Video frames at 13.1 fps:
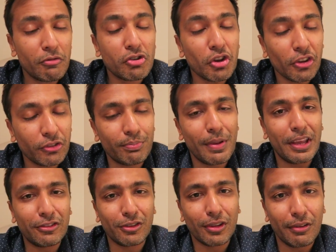just
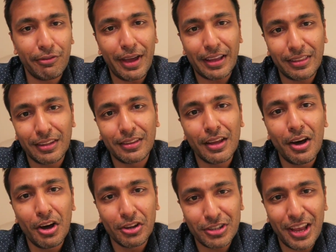based on the fact that the
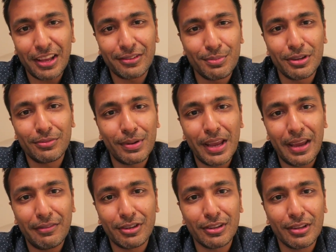heart has
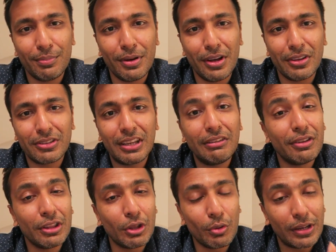misbehaved in the past,
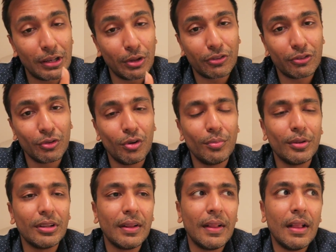even though it looks
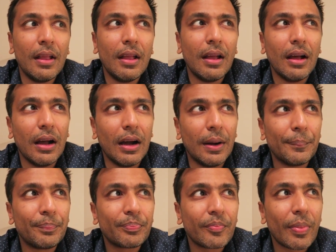normal.
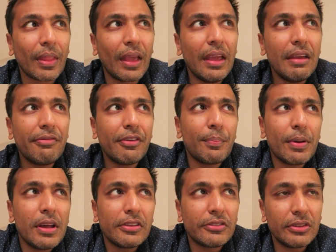If a
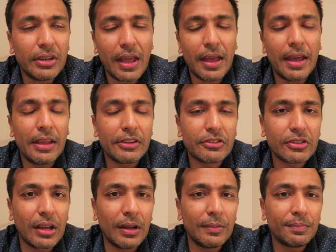person has
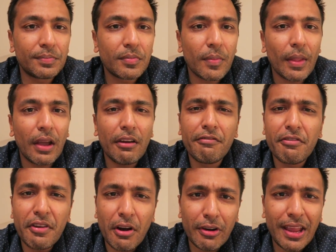a
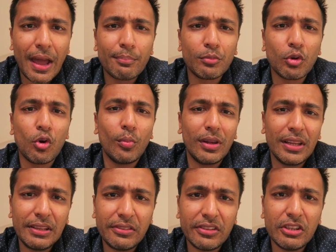very
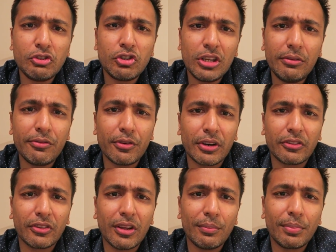abnormal ECG, for
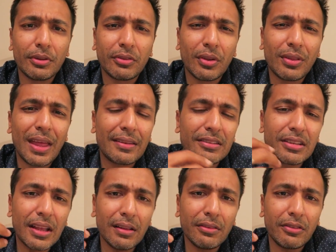example, so that
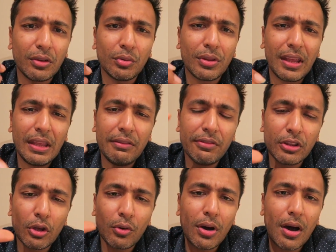tells you that
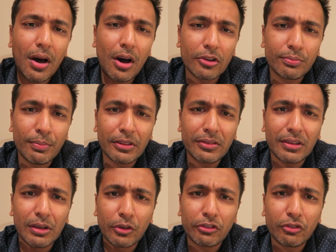even though heart
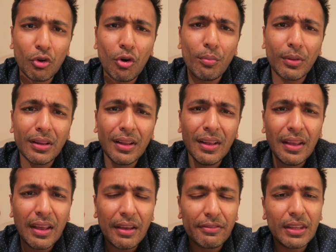muscle looks normal,
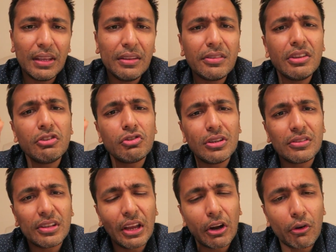if the ECG
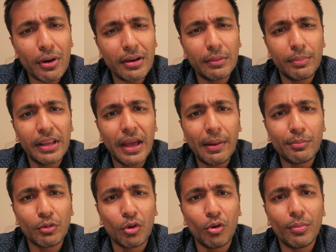is incredibly
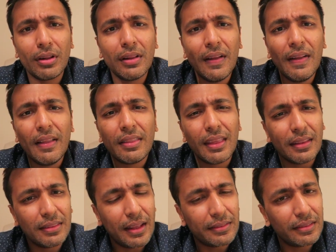abnormal,
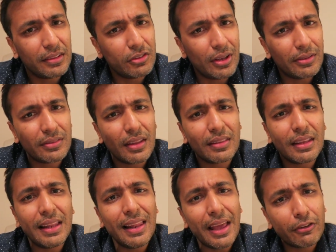then that suggests that
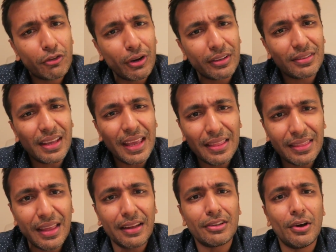the electrics
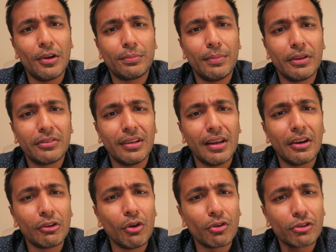in that heart muscle
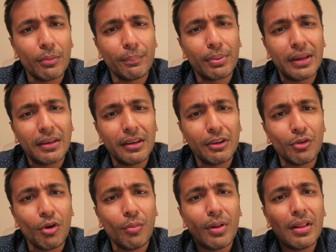are not completely
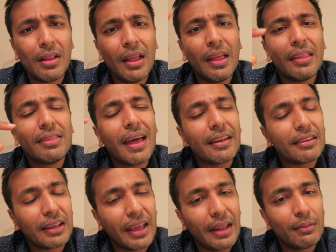normal.
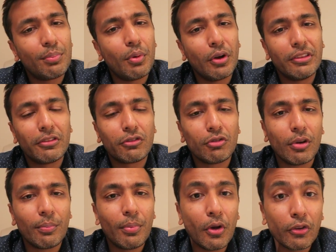That again points
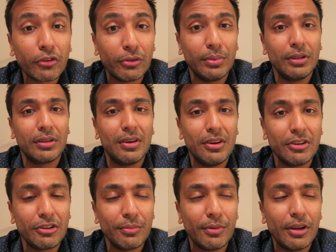to a possible
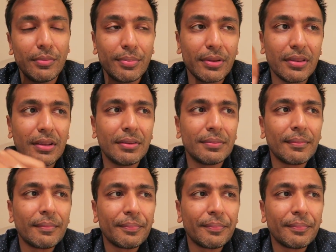cardiomyopathy.